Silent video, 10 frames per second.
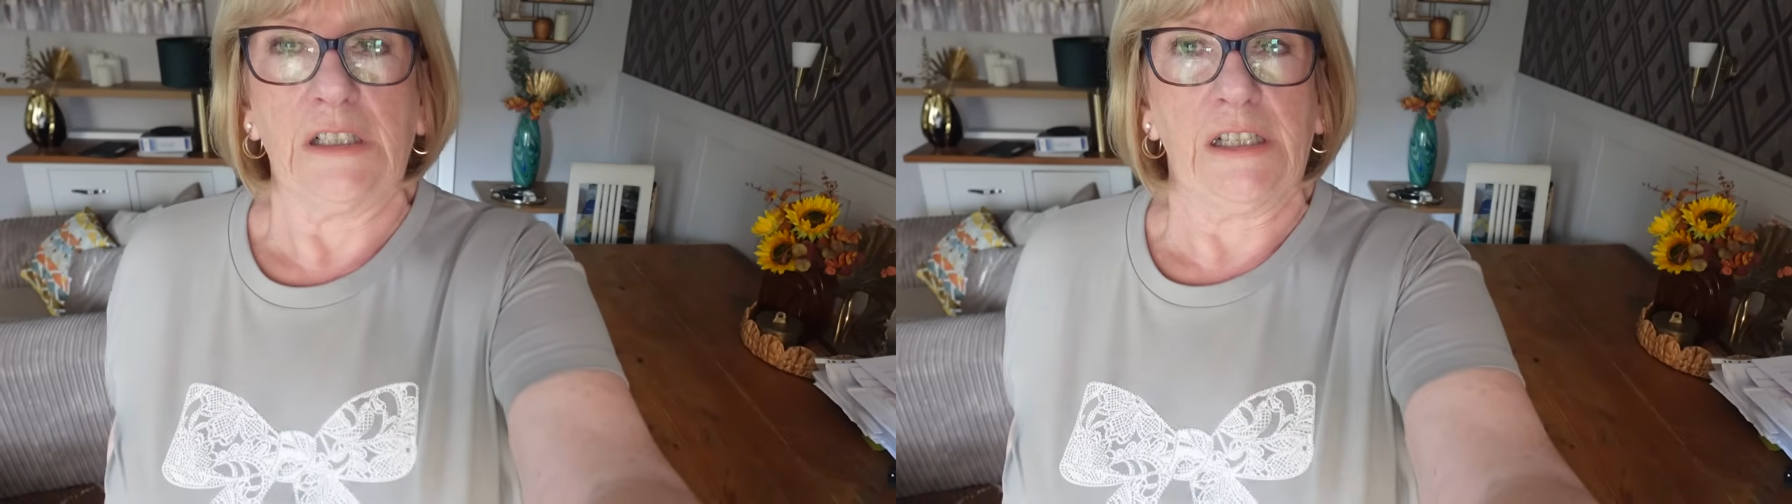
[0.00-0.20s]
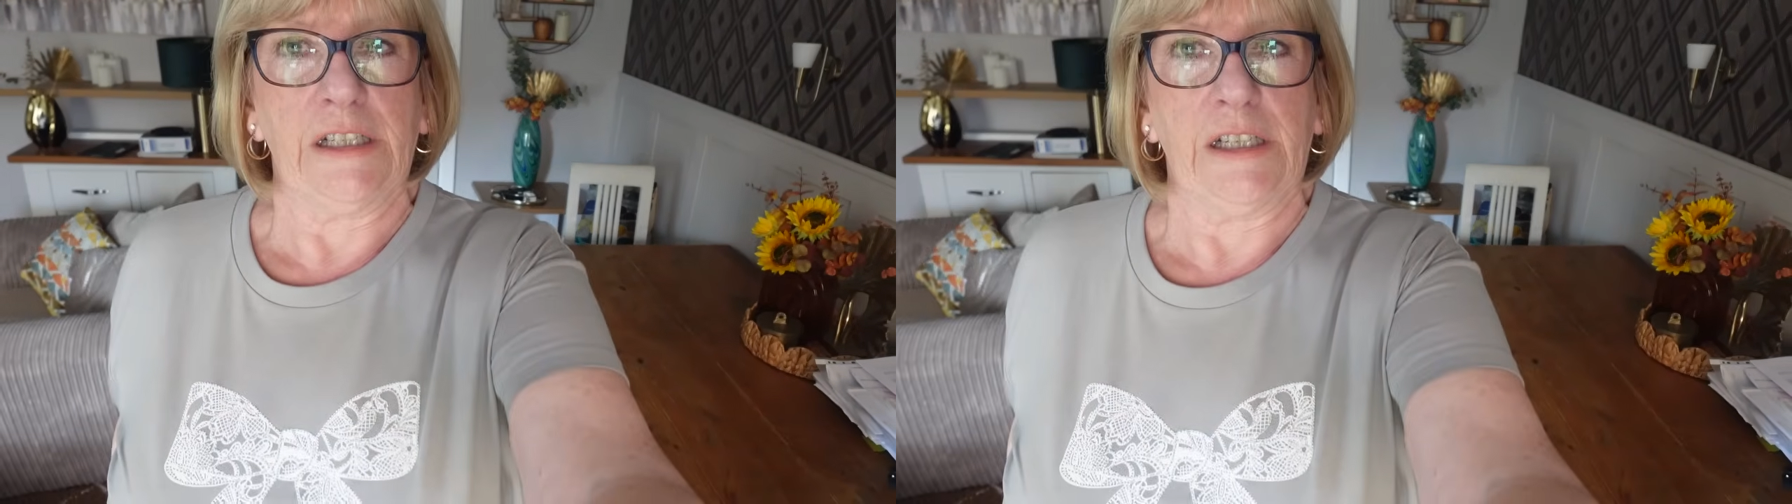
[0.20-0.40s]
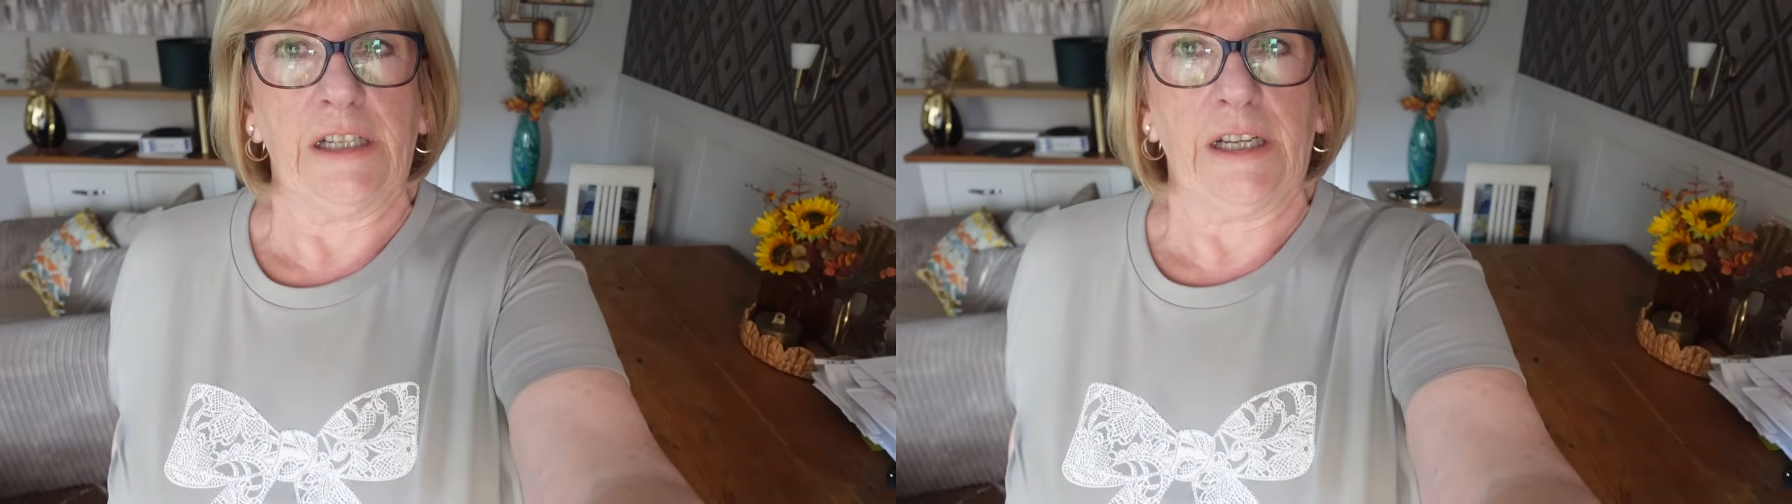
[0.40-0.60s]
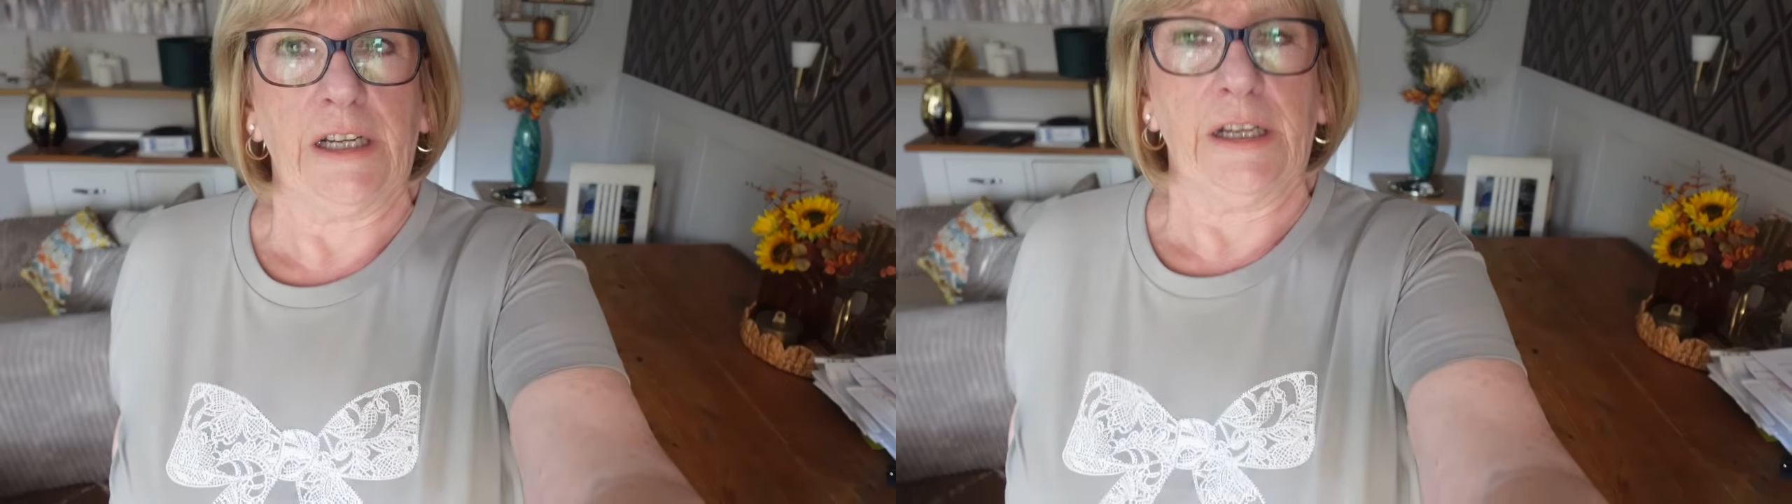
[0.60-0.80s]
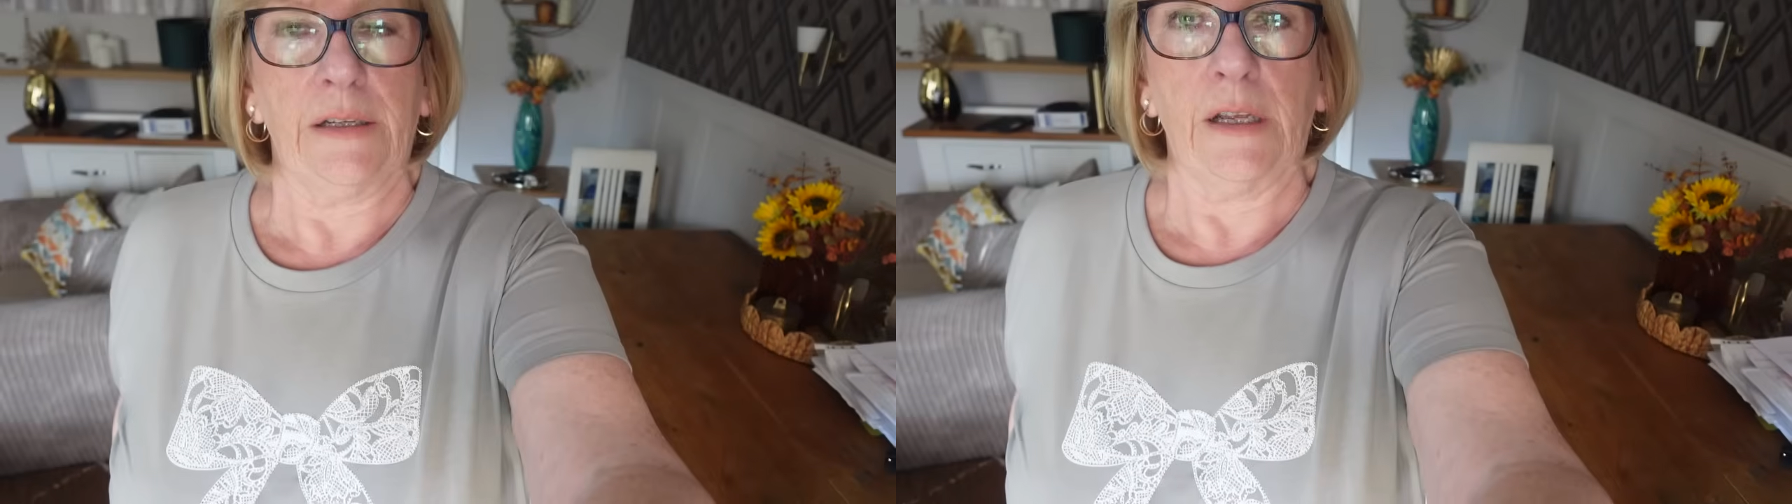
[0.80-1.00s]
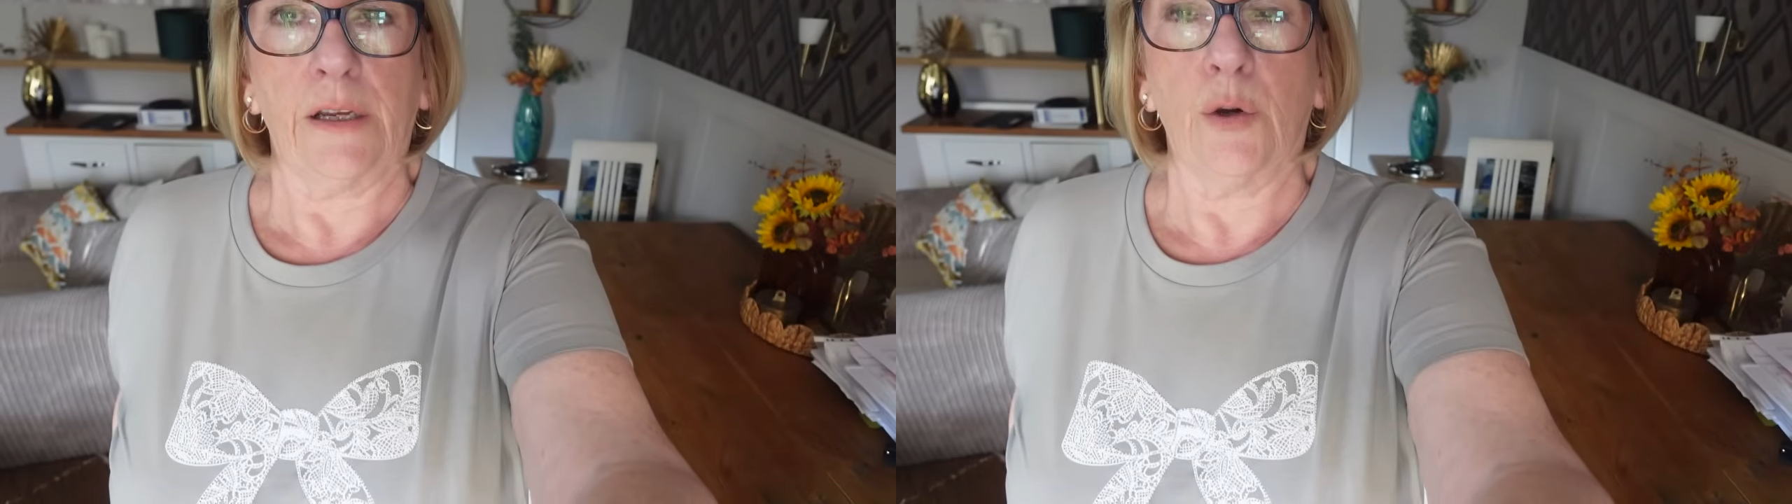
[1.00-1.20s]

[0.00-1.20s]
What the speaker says: it's like a